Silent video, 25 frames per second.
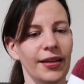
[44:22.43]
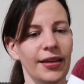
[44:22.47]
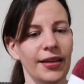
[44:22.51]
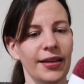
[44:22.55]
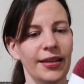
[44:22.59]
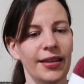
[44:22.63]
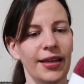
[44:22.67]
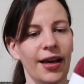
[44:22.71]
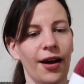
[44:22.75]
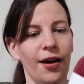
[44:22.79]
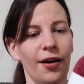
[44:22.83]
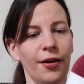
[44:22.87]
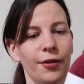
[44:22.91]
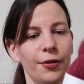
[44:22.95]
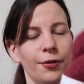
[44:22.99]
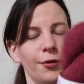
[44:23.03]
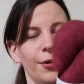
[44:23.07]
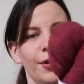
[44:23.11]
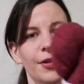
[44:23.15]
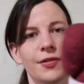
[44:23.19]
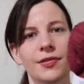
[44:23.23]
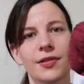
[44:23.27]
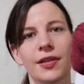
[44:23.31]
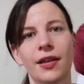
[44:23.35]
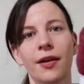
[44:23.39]
yeah, I thought
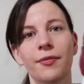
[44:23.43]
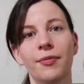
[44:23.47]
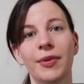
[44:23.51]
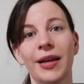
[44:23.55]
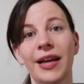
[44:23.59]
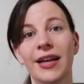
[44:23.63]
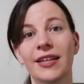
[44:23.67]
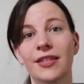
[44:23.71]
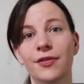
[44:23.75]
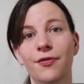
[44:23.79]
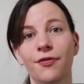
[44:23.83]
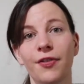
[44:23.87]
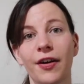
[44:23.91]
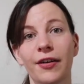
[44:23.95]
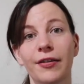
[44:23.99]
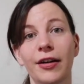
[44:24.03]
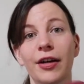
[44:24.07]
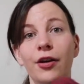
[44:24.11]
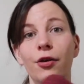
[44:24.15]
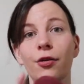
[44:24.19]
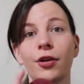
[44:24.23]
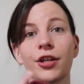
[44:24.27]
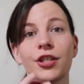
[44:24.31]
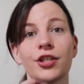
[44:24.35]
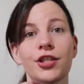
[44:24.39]
this was lovely. It's very
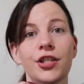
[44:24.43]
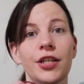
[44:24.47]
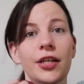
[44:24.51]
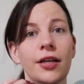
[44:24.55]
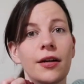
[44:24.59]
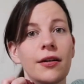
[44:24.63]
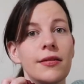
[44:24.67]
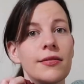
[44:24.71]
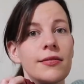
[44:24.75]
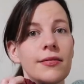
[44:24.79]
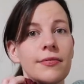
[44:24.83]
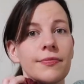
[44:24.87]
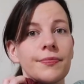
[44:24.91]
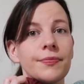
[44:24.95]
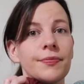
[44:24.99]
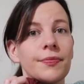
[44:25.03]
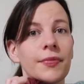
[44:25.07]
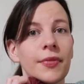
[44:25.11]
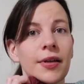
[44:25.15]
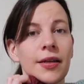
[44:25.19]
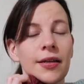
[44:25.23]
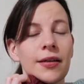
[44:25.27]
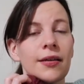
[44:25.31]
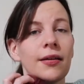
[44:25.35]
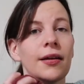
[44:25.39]
crunchy yarn,
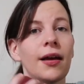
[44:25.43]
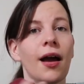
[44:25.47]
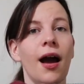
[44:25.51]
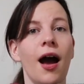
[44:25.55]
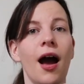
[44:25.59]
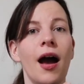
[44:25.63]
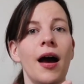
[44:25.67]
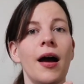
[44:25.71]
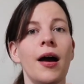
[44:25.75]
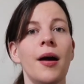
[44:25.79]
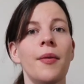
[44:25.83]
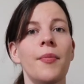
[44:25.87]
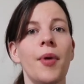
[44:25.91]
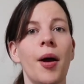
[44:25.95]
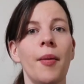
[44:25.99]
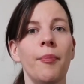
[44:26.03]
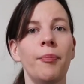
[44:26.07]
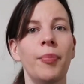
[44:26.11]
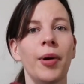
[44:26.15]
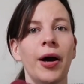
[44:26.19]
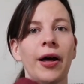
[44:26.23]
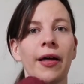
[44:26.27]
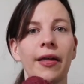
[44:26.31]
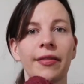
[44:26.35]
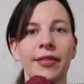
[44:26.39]

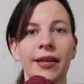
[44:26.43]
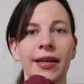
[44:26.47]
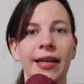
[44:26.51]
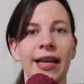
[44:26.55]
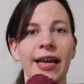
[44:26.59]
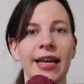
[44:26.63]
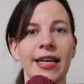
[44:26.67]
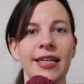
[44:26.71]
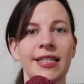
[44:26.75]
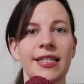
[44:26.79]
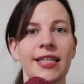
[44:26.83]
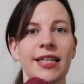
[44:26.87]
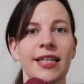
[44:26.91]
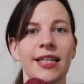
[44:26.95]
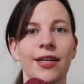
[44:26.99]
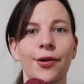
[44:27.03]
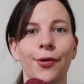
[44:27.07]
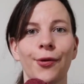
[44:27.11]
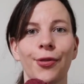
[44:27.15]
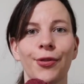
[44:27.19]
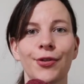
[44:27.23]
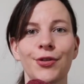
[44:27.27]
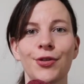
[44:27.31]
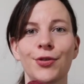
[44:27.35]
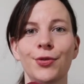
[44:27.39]
but the lady
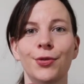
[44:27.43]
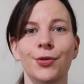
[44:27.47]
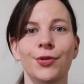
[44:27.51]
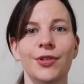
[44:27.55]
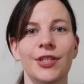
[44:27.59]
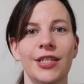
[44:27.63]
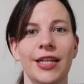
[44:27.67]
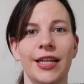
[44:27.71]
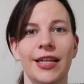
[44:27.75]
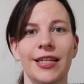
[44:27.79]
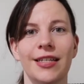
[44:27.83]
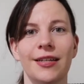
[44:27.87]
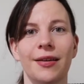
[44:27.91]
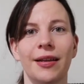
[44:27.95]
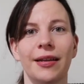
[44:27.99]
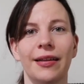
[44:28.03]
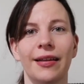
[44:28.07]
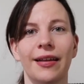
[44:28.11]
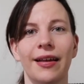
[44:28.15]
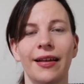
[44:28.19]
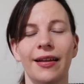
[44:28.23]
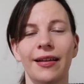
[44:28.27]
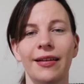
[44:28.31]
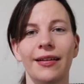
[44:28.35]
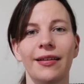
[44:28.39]
on the stall did
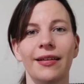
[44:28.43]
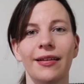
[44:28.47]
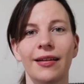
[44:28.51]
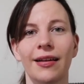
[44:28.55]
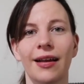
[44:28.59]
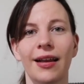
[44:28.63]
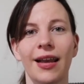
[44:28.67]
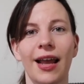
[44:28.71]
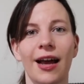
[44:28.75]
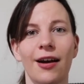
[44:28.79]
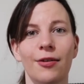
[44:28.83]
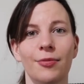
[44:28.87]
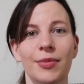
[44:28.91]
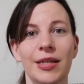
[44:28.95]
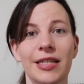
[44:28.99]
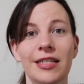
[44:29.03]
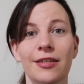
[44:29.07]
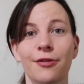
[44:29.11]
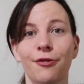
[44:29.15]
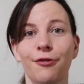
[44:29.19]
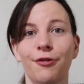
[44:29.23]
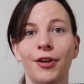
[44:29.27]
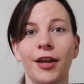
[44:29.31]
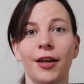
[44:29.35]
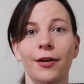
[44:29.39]
allow me to
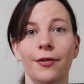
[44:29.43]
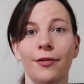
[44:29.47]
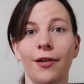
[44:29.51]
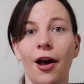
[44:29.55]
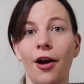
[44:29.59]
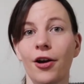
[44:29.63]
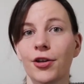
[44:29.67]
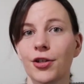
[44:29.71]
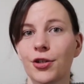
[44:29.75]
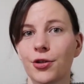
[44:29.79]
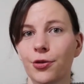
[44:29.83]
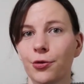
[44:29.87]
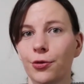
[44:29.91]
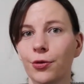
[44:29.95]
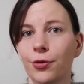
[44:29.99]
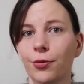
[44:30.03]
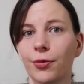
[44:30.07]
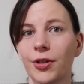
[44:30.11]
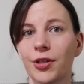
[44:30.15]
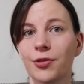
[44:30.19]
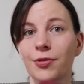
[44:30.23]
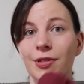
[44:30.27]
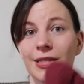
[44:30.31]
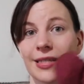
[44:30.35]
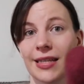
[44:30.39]
feel her shawl,
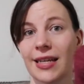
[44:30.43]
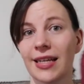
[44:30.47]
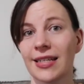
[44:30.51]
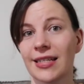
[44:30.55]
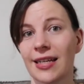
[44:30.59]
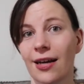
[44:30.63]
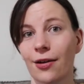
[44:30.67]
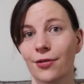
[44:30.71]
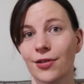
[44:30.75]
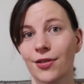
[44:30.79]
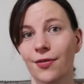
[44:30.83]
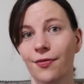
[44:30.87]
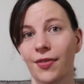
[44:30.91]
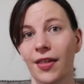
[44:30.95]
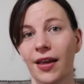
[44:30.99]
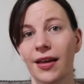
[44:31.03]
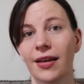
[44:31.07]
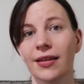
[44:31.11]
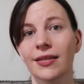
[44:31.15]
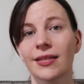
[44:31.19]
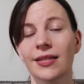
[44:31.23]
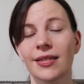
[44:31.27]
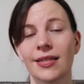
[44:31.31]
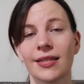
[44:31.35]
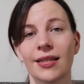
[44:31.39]
which was knit out of
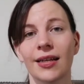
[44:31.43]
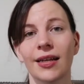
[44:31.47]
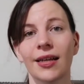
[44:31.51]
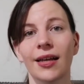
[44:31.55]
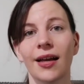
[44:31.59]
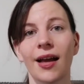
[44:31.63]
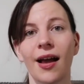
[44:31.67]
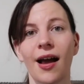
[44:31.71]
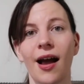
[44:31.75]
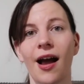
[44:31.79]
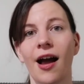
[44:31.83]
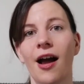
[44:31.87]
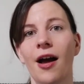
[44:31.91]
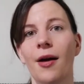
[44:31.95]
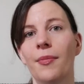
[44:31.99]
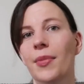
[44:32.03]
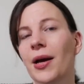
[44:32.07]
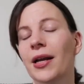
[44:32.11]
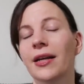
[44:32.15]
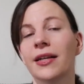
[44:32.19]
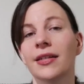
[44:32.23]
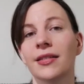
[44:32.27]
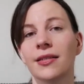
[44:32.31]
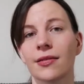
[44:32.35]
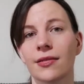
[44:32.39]
this,
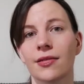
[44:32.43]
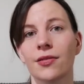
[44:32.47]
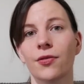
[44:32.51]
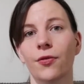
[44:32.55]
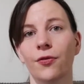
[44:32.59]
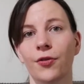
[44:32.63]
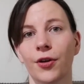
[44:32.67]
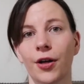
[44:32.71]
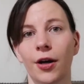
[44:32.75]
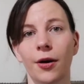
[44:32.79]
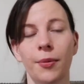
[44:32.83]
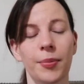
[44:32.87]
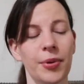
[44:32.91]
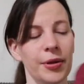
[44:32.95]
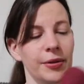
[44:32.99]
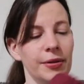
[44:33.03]
and it does soften up.